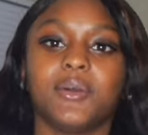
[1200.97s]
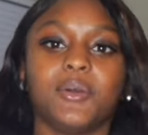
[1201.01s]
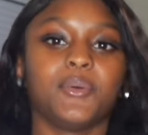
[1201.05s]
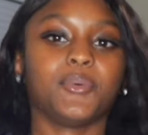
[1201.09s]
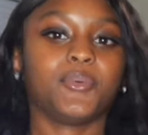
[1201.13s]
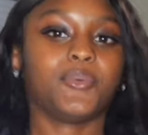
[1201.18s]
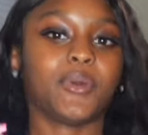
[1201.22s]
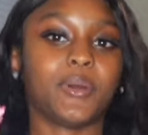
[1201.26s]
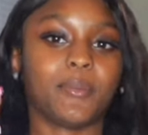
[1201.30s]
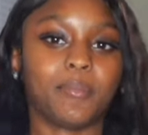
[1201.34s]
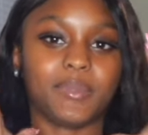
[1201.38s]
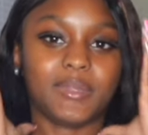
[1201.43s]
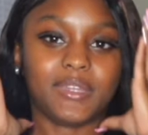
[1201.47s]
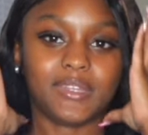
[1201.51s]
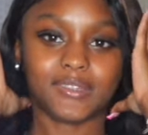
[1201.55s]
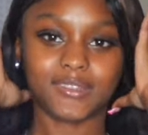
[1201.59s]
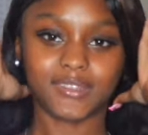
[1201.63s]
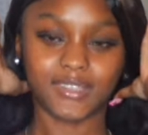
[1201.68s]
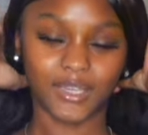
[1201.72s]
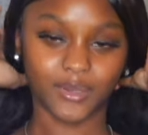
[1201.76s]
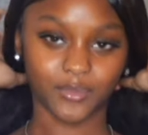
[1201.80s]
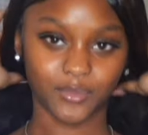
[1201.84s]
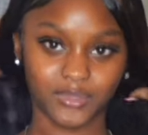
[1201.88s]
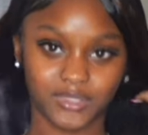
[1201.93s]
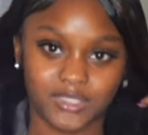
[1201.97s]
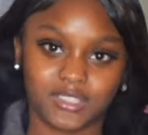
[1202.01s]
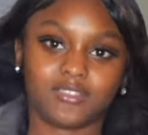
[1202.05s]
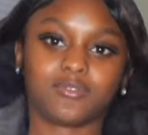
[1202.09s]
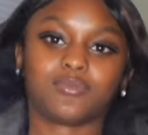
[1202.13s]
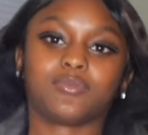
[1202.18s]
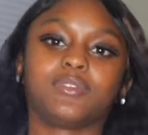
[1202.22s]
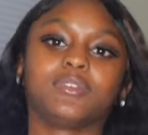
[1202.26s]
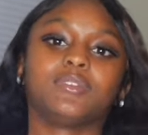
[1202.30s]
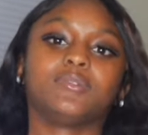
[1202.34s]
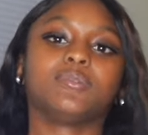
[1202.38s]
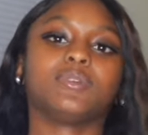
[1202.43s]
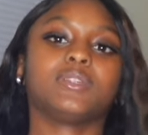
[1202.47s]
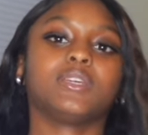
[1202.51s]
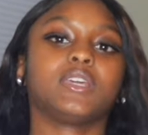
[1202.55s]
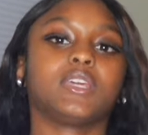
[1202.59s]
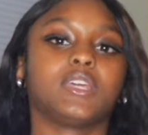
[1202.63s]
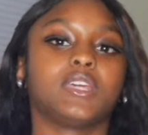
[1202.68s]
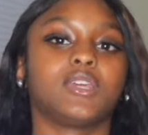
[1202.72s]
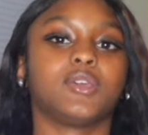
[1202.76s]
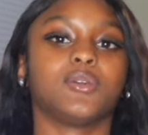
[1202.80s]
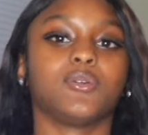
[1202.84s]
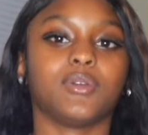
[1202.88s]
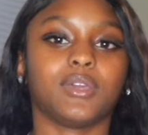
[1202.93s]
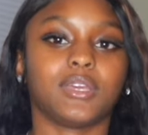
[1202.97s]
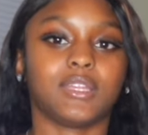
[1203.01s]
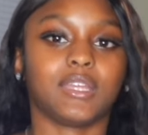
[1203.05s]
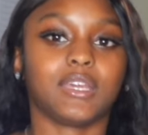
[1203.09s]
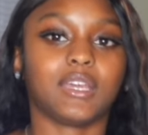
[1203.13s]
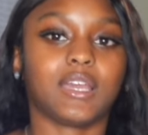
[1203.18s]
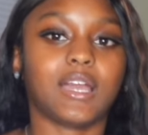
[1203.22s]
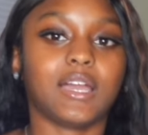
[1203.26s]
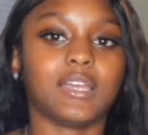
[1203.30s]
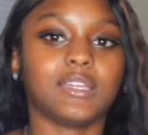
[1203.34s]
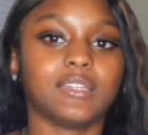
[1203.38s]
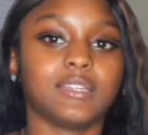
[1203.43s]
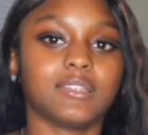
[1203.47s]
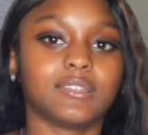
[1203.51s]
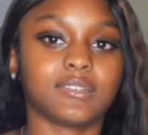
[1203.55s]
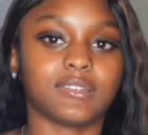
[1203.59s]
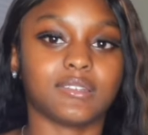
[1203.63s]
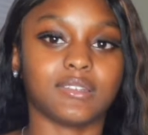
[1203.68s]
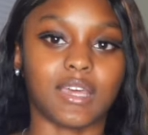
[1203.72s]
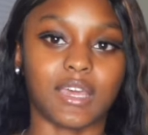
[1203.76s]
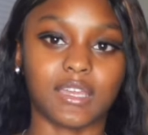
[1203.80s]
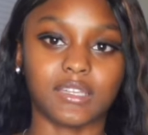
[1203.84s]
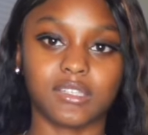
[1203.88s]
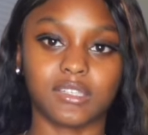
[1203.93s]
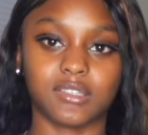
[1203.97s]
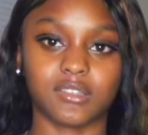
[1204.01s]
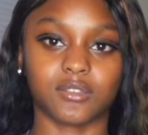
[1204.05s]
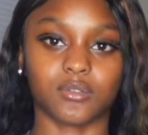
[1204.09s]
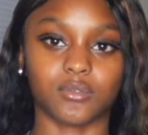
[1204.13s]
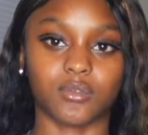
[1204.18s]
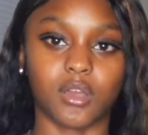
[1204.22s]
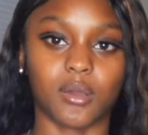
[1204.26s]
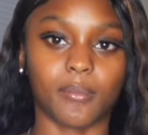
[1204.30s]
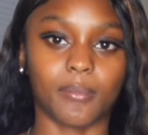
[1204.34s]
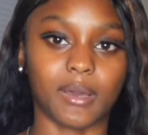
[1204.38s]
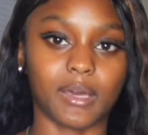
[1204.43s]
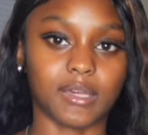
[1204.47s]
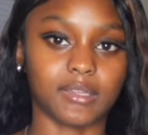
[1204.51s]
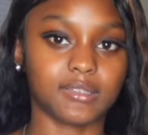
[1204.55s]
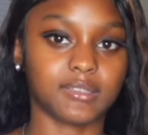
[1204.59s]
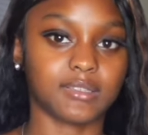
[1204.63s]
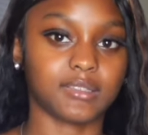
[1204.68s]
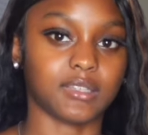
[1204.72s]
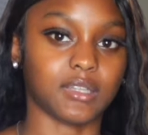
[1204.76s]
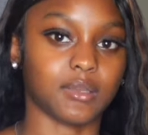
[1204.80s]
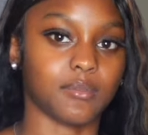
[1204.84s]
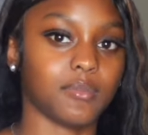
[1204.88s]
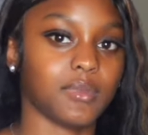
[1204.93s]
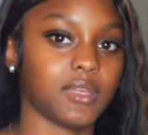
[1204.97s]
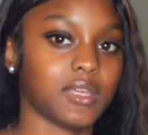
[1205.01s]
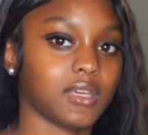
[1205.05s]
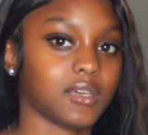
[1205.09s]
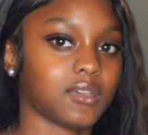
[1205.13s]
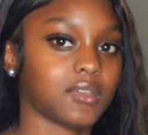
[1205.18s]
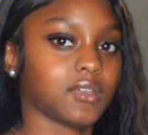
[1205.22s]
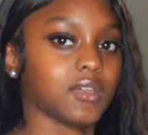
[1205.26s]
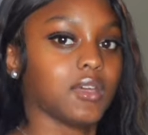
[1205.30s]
one-piece set, which is really, really cute, and it kind of snatches around my stomach,